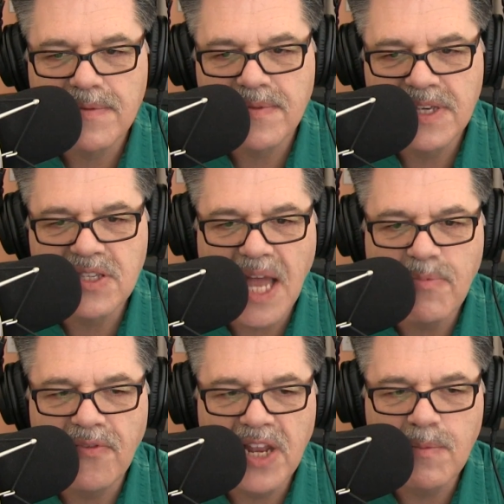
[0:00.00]
this
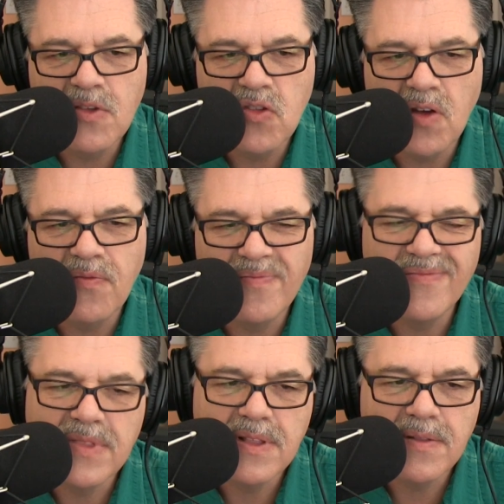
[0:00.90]
type of an image.
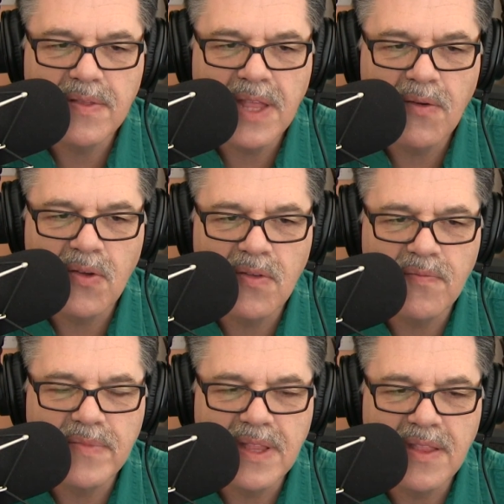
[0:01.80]

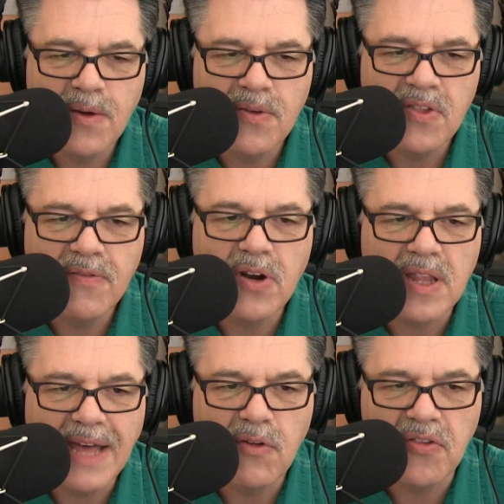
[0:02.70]
There was different
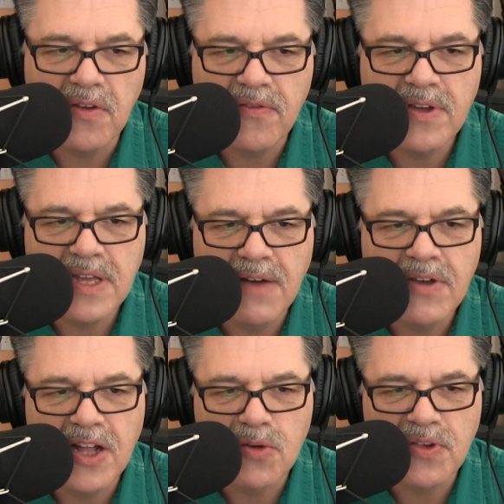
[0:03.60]
levels of
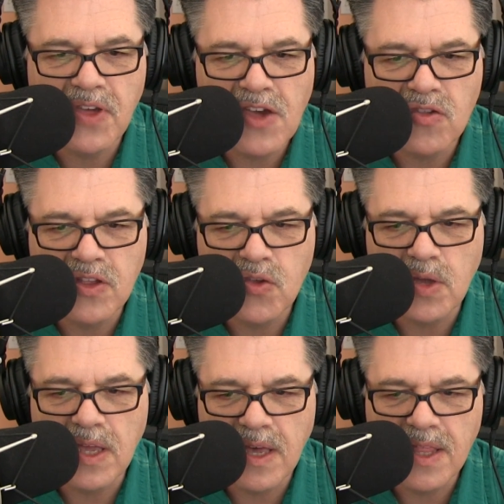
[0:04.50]
colorization that you
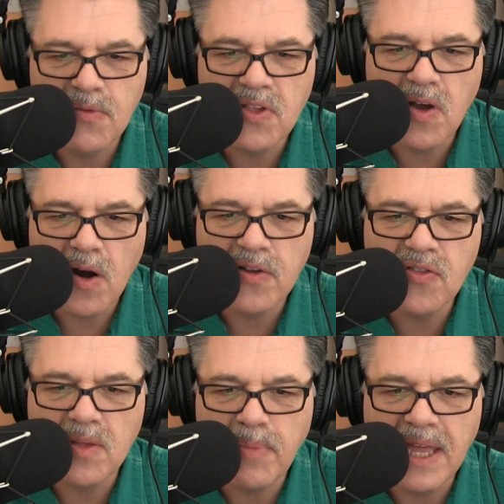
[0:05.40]
could get. There was an
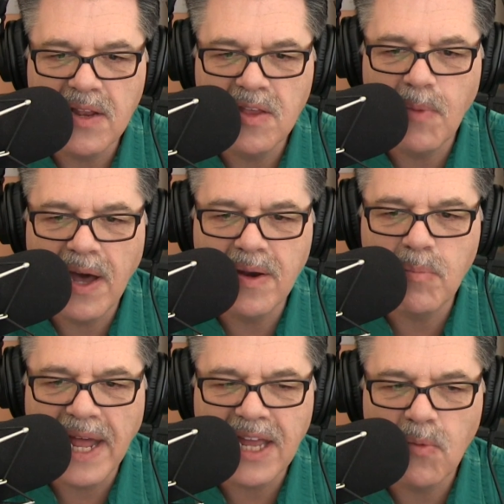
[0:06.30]
artist that painted them on
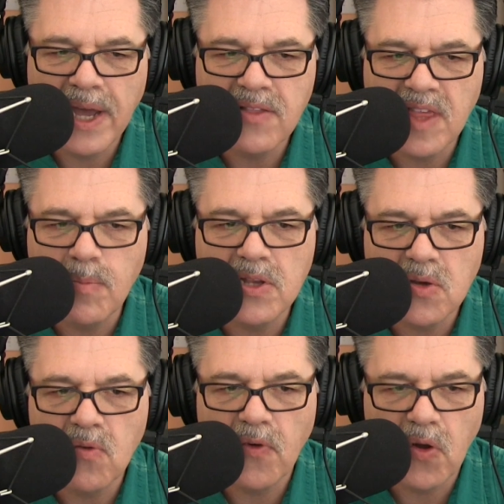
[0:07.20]
black and white sepia
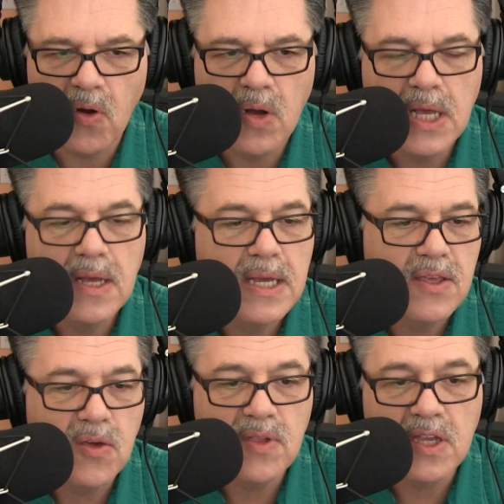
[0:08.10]
tone photo
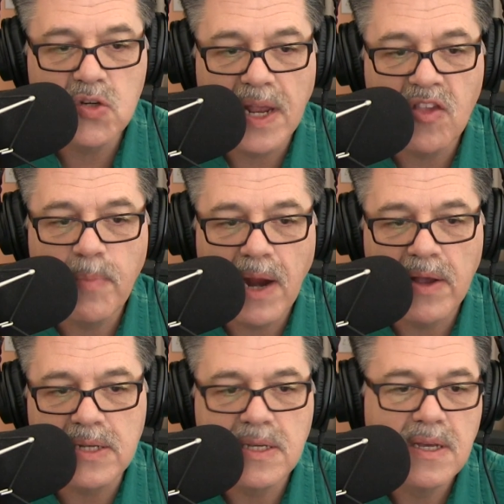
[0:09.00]
using
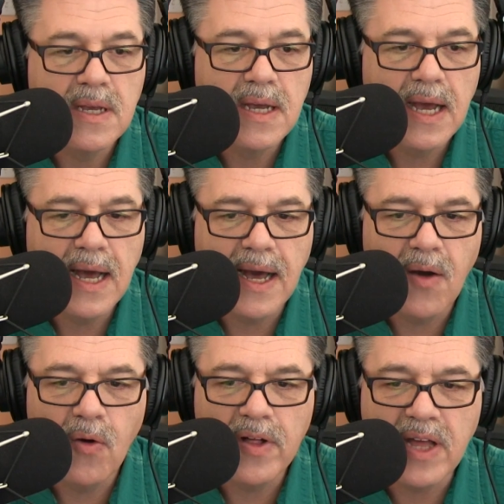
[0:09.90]
transparent
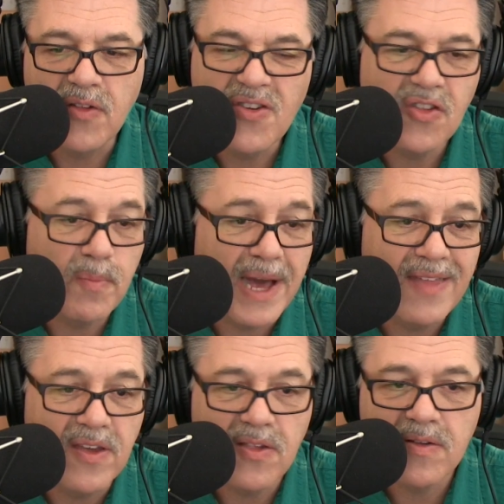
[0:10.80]
oil color. You can still buy
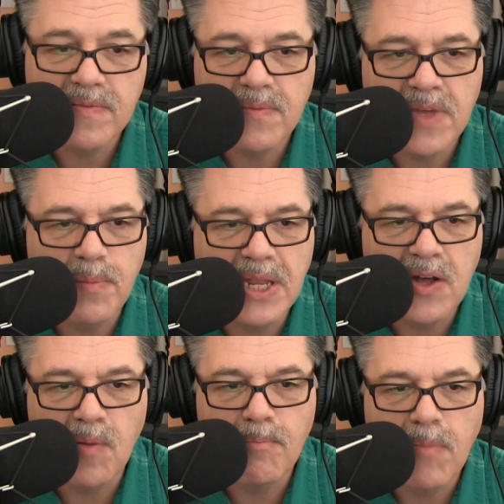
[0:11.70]
these. A company
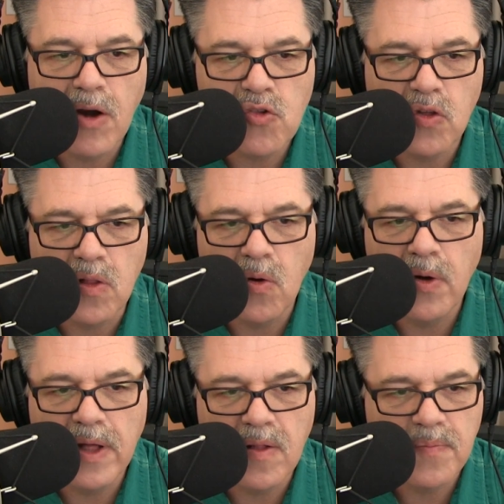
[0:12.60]
called Marshall
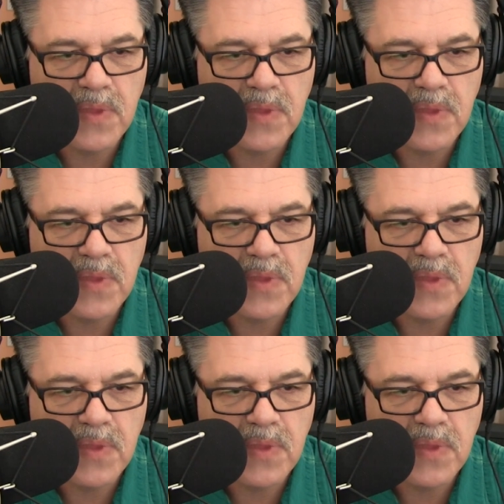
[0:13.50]
Oil.